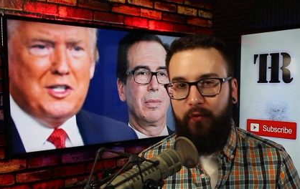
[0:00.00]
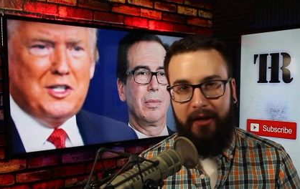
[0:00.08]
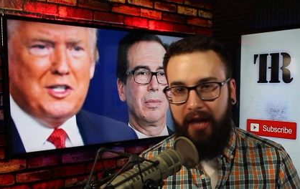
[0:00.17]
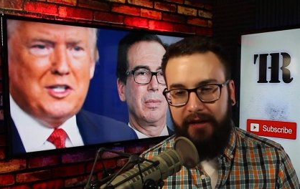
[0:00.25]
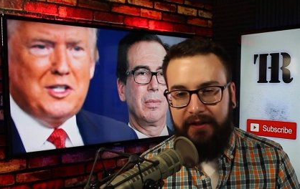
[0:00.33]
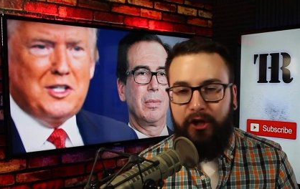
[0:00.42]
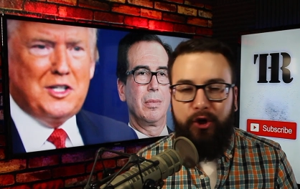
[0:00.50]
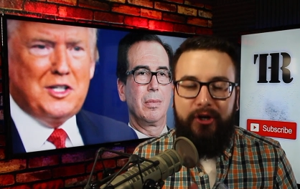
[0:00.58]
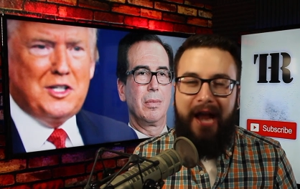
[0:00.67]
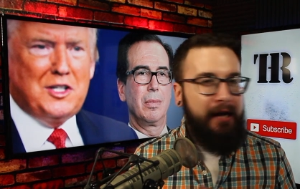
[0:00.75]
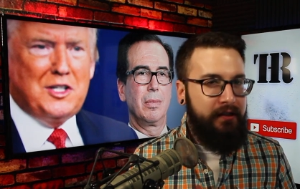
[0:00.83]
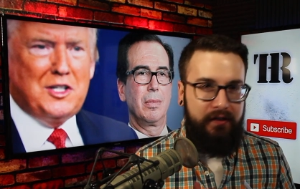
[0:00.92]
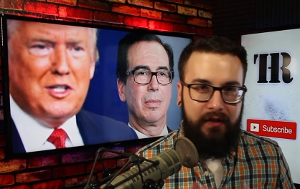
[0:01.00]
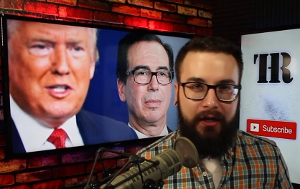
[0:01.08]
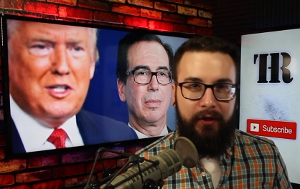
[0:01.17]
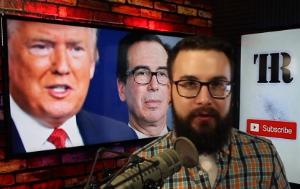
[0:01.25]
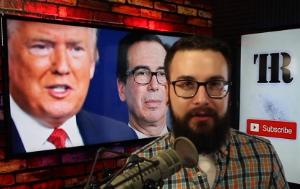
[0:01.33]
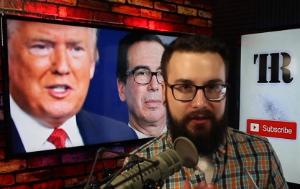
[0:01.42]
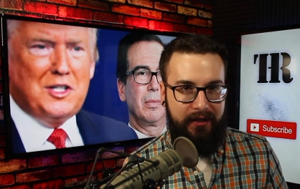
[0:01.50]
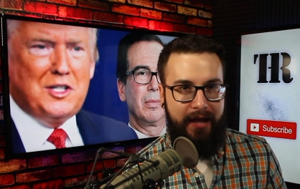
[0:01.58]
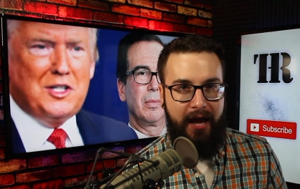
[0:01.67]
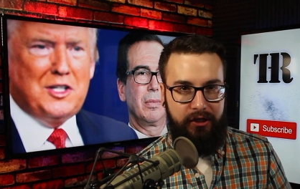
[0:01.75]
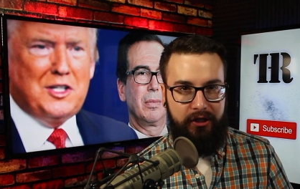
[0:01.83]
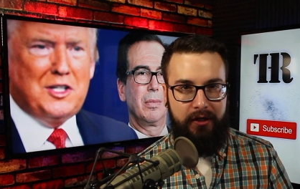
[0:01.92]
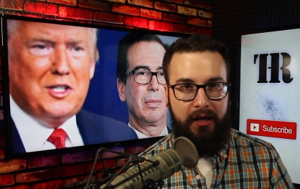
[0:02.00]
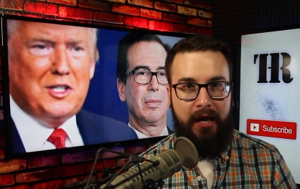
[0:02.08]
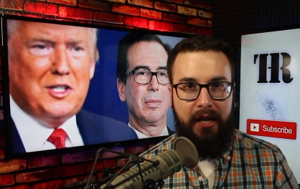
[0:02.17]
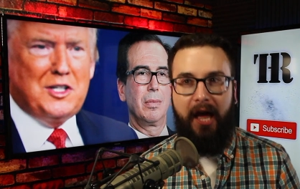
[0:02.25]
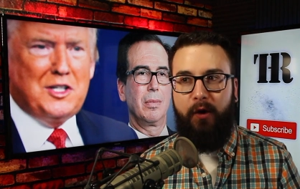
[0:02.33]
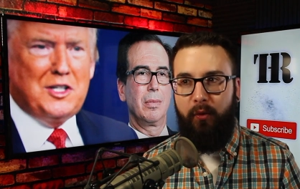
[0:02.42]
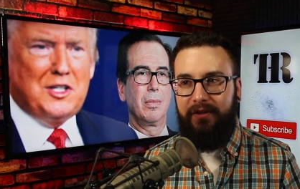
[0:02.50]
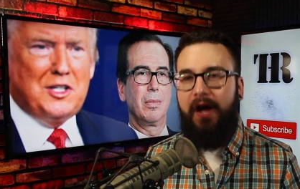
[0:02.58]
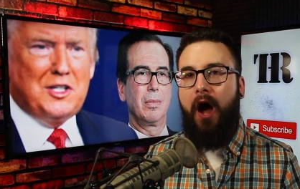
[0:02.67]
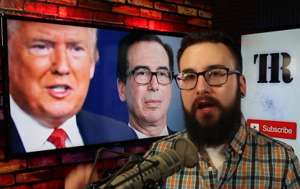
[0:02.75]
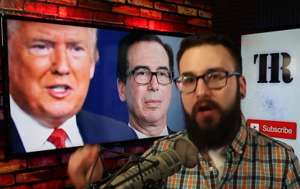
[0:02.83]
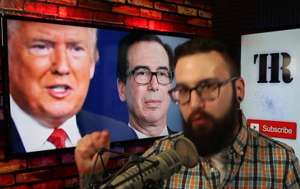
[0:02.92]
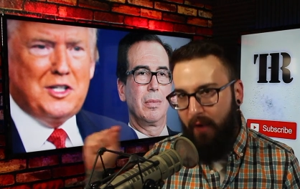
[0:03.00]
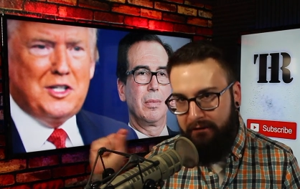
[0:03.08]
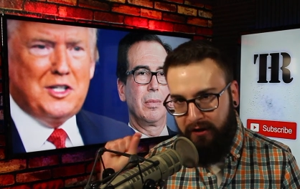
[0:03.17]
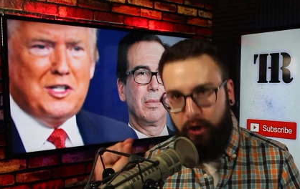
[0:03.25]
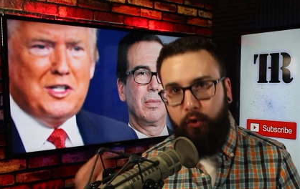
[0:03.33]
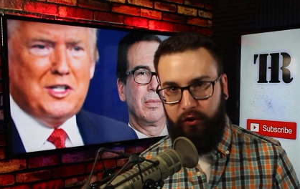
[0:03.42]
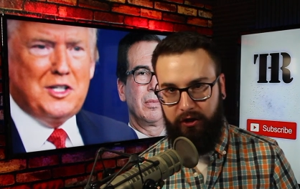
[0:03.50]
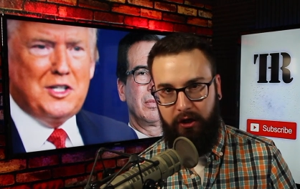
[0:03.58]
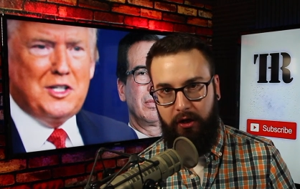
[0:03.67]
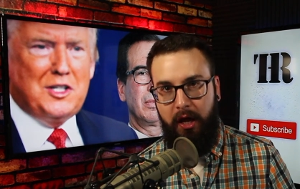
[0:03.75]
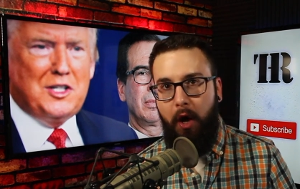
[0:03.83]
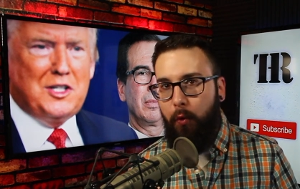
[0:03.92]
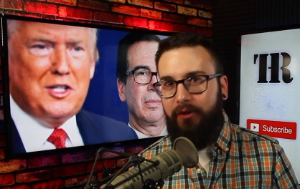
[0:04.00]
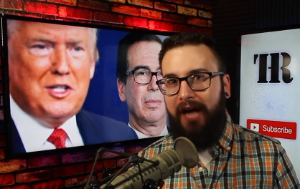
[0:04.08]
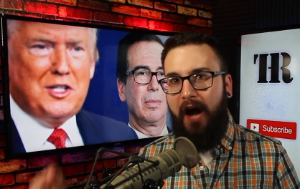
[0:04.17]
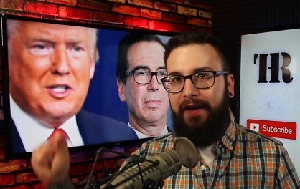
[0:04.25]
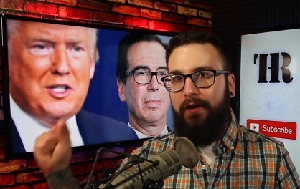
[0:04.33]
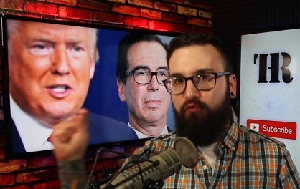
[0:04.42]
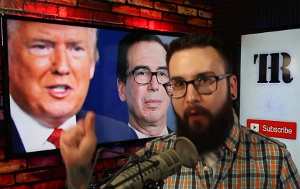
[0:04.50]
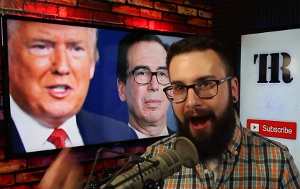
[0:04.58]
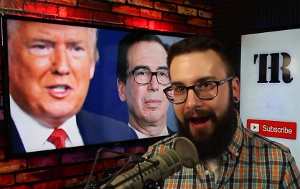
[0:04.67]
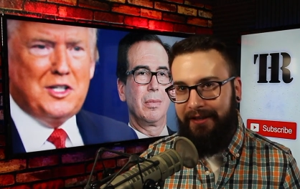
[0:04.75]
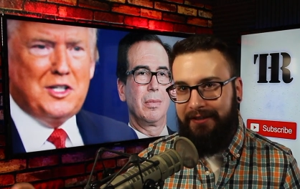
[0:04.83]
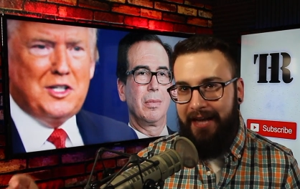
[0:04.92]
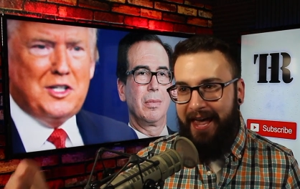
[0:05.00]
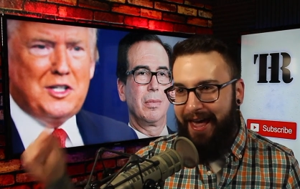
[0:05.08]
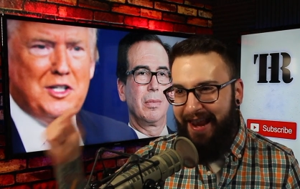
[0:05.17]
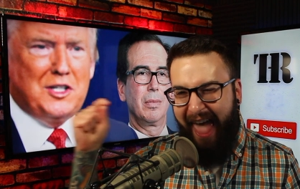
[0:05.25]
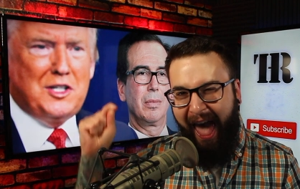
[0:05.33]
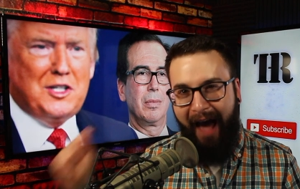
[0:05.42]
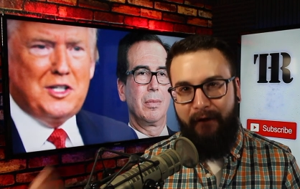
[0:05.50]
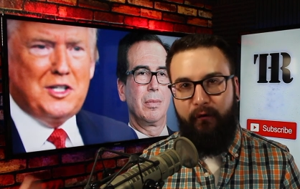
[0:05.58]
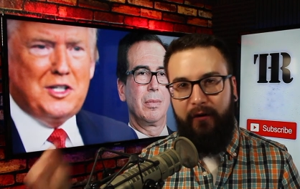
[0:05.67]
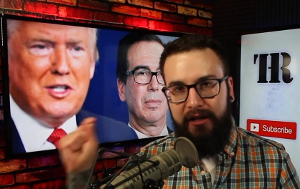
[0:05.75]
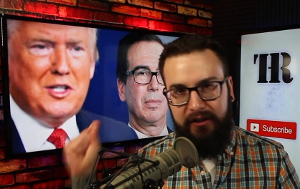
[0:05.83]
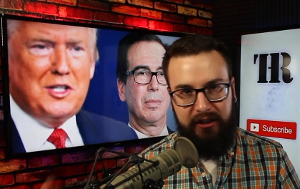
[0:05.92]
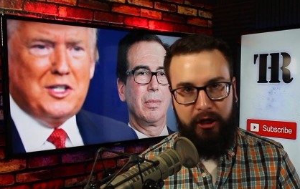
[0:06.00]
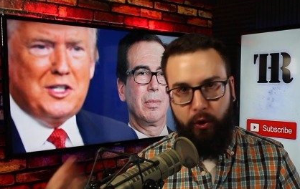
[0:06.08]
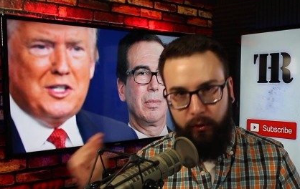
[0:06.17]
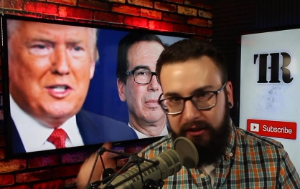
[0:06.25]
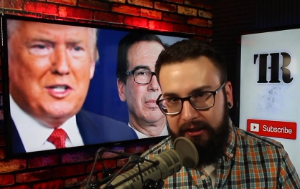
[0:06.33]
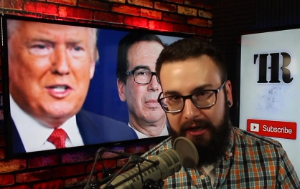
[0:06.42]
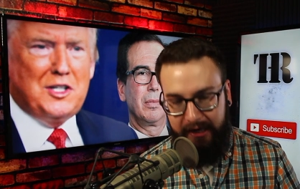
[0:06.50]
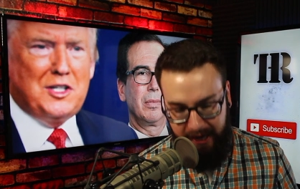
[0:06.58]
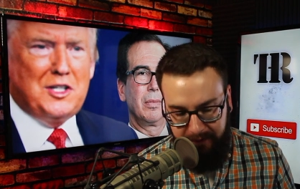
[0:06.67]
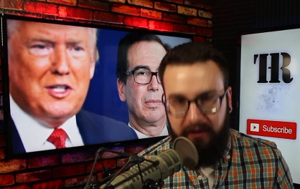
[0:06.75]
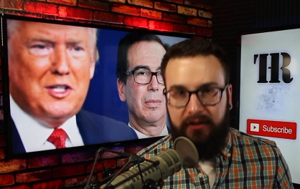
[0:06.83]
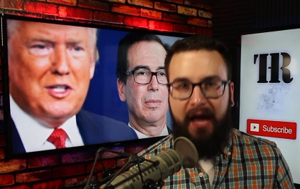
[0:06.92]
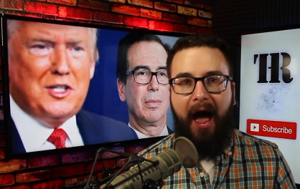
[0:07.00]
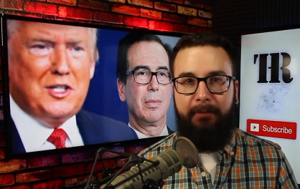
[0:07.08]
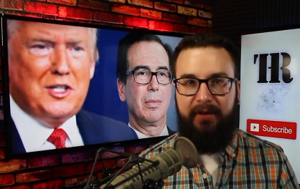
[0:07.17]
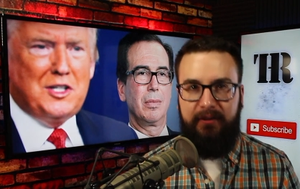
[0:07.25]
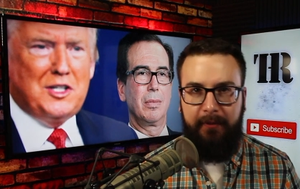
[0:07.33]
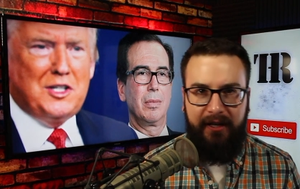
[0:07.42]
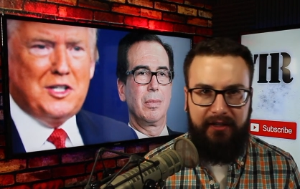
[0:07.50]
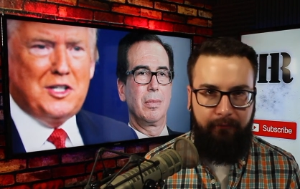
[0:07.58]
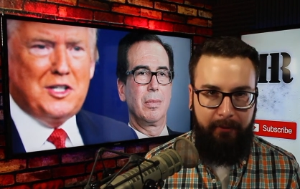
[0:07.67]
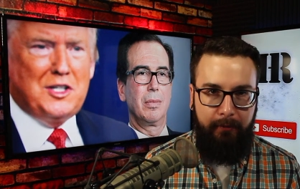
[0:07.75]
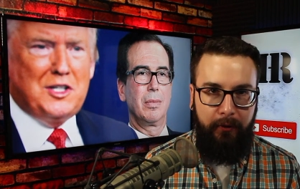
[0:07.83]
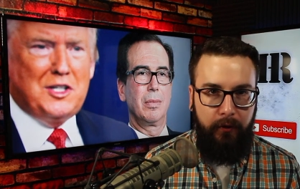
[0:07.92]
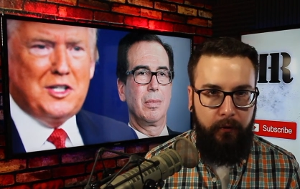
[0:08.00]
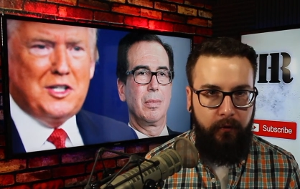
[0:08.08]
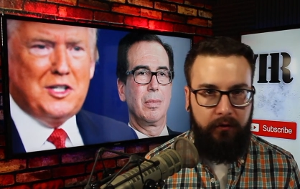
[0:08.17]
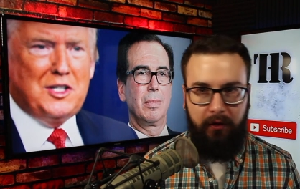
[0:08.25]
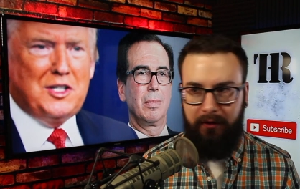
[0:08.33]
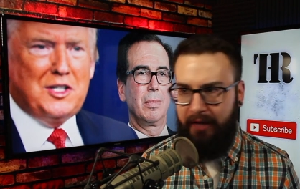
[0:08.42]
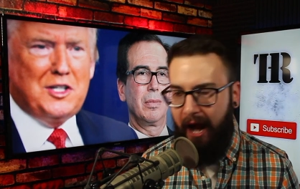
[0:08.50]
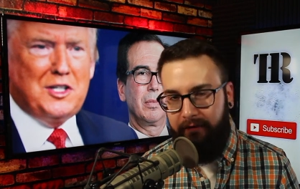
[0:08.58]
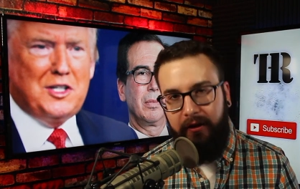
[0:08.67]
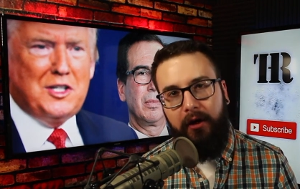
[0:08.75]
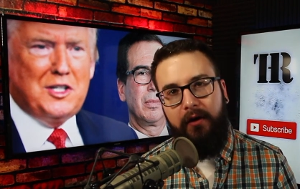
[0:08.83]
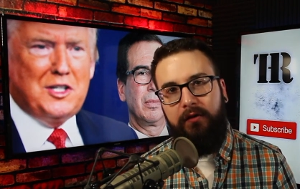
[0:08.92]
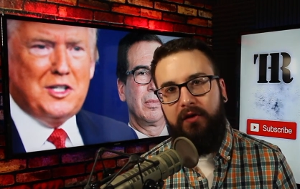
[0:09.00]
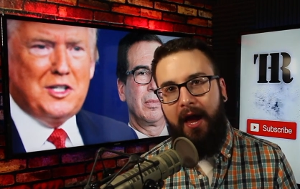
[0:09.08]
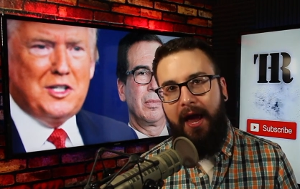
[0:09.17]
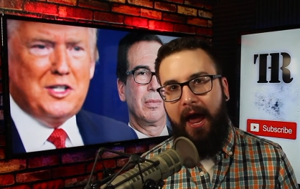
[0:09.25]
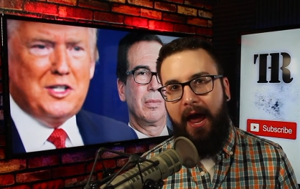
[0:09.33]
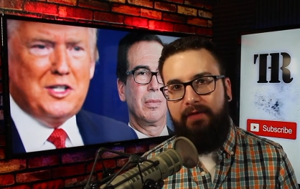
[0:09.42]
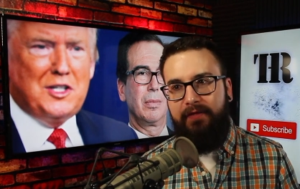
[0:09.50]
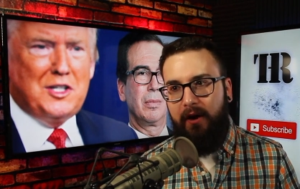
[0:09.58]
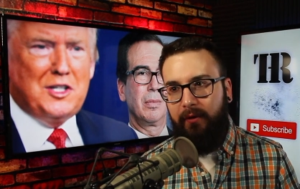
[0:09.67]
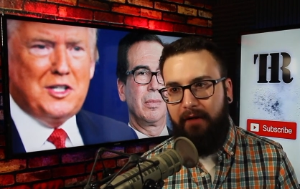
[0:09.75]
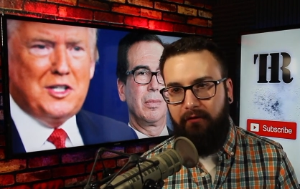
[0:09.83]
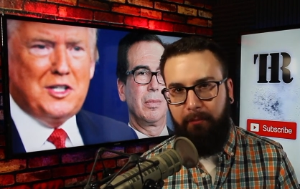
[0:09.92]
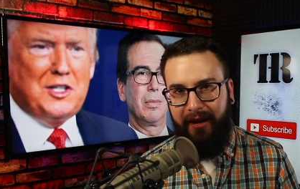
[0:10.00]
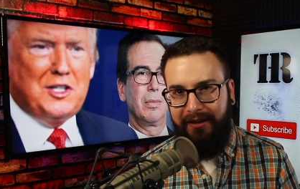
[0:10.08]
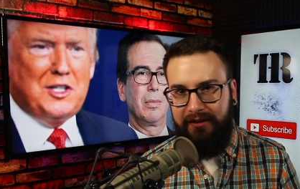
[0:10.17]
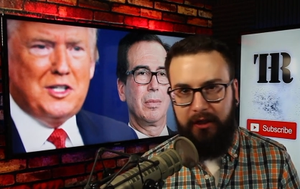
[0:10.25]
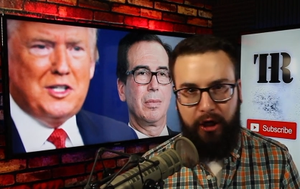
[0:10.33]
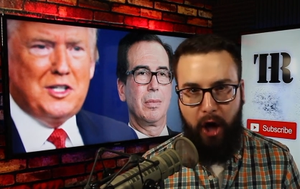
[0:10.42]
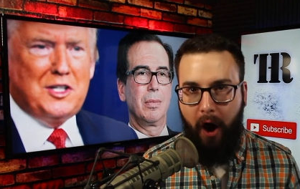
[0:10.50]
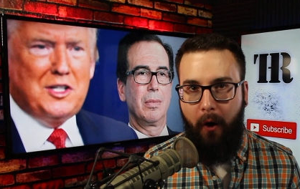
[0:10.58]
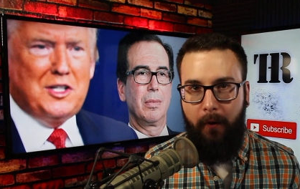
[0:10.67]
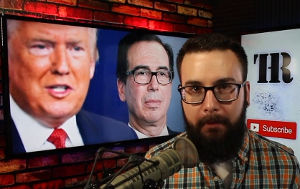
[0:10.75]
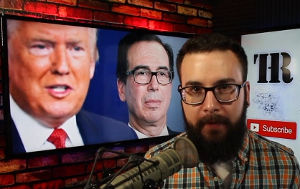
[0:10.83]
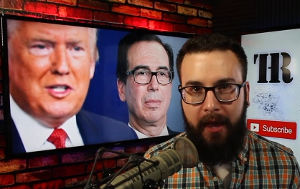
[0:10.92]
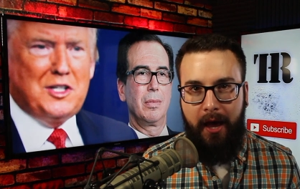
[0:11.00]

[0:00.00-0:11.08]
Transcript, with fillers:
Speaker 1: realize, like, you're not just going to lose this election. Like, we're talking revolution. We're talking riots in every single city if this happens, because if people lose their livelihoods and they don't have a place to go,